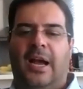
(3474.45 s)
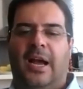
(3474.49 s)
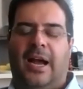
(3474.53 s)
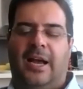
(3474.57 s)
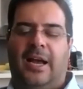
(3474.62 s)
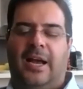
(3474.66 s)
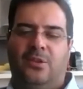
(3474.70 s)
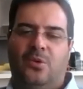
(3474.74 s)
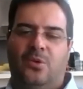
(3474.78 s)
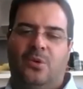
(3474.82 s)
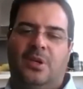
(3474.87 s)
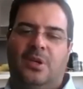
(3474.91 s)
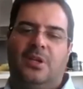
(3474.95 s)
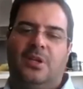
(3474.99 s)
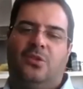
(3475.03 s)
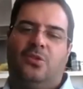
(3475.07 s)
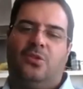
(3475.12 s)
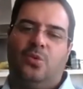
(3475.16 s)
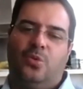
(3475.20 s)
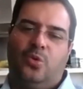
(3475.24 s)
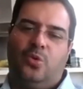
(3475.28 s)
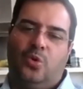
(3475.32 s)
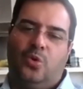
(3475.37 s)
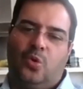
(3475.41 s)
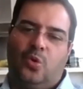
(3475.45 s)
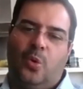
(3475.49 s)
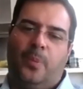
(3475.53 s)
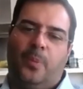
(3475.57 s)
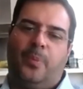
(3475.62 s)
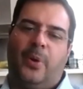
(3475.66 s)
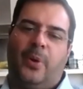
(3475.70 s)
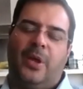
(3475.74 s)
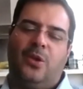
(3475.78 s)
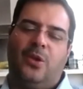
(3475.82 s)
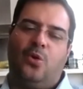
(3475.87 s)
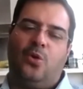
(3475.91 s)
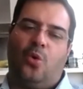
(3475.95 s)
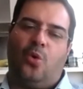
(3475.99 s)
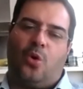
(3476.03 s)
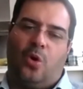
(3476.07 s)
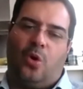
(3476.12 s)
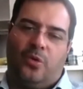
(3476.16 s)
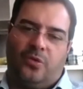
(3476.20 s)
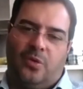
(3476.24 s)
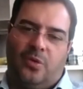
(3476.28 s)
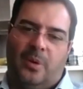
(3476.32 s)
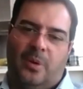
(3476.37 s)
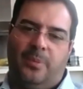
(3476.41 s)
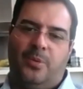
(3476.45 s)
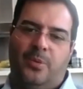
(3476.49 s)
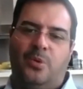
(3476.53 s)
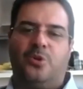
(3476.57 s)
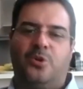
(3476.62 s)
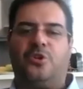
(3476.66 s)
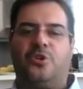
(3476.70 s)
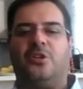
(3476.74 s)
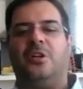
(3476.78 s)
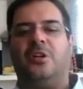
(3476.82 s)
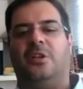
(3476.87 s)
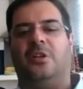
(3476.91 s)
and you need to bring your contribution,